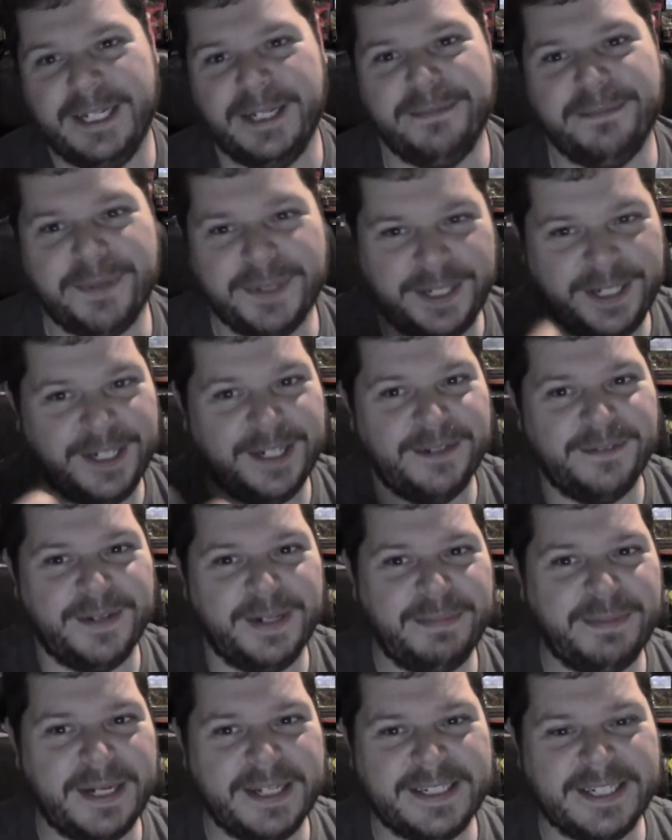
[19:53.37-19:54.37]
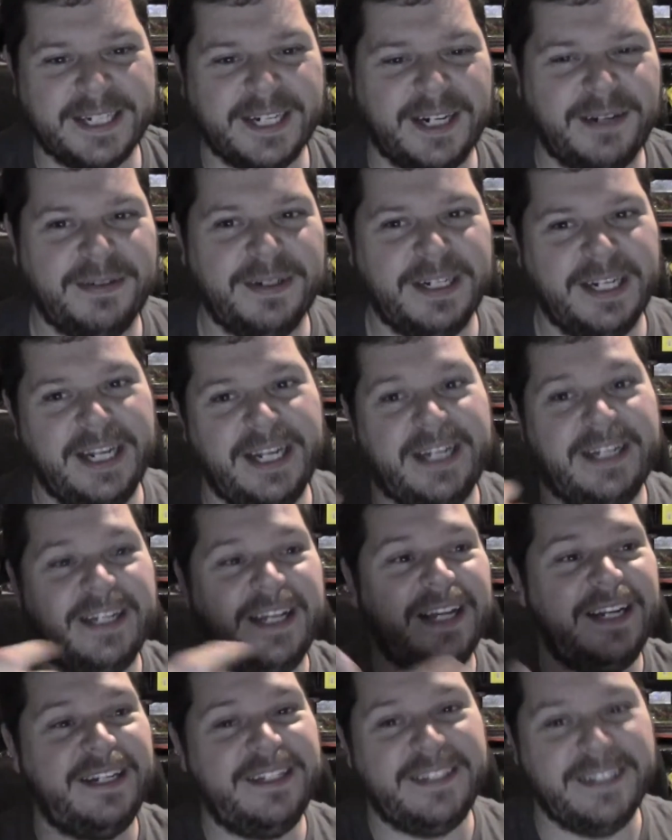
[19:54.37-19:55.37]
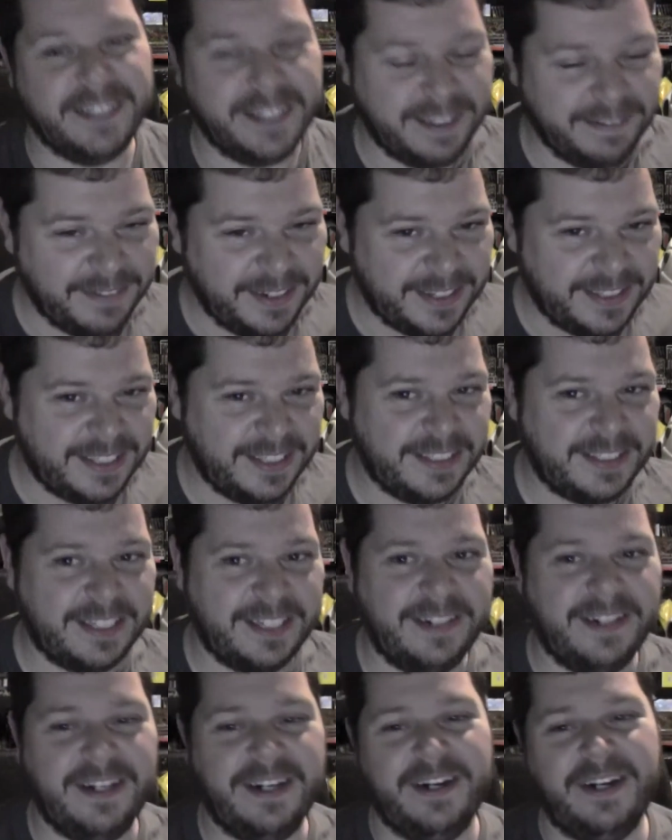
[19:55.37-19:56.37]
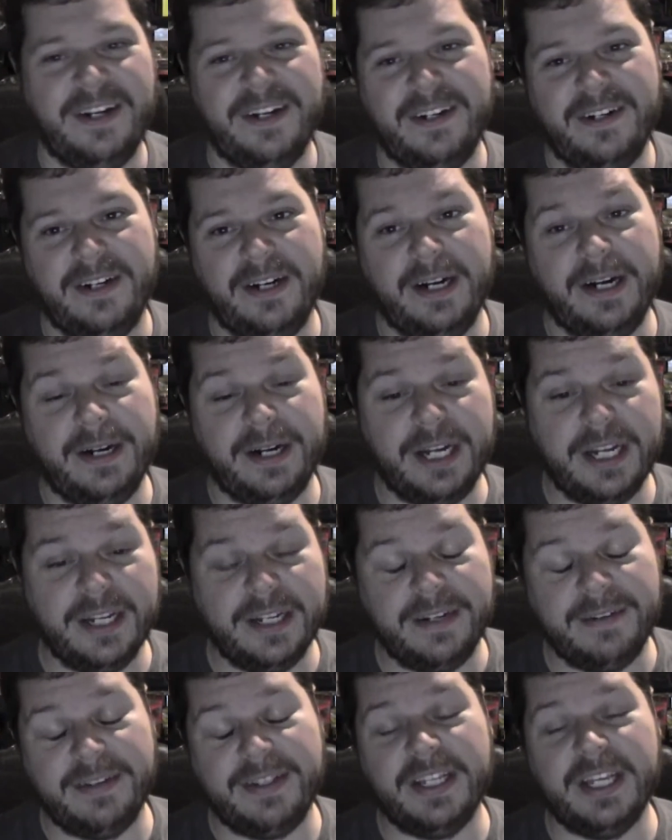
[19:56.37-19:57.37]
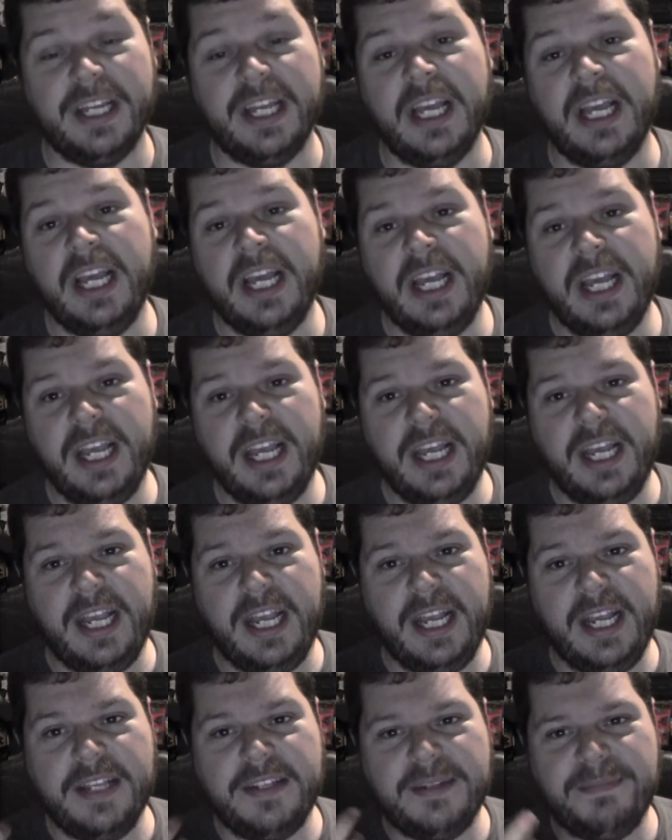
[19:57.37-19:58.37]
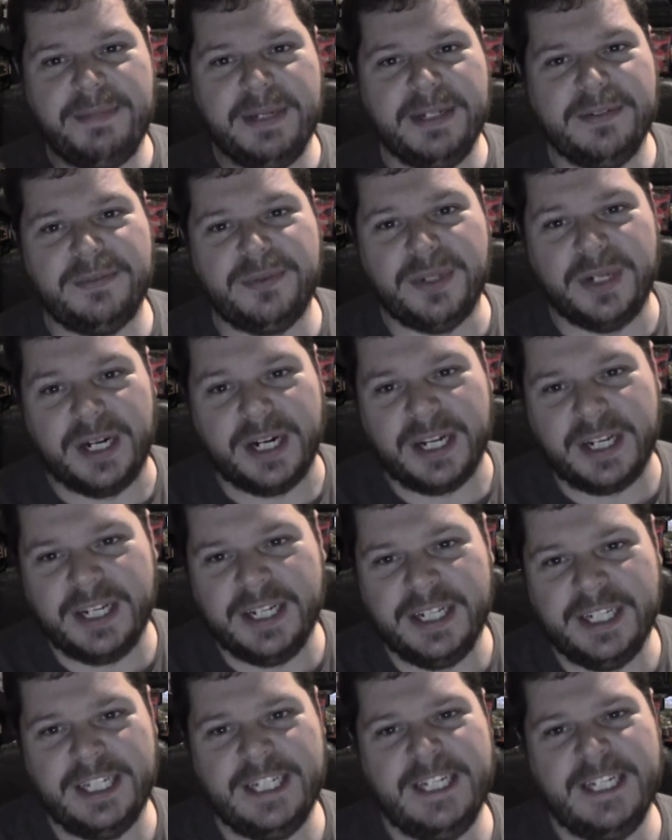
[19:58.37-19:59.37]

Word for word: And putting on white plastic armor and getting to the convention center area and everything is a bit of work.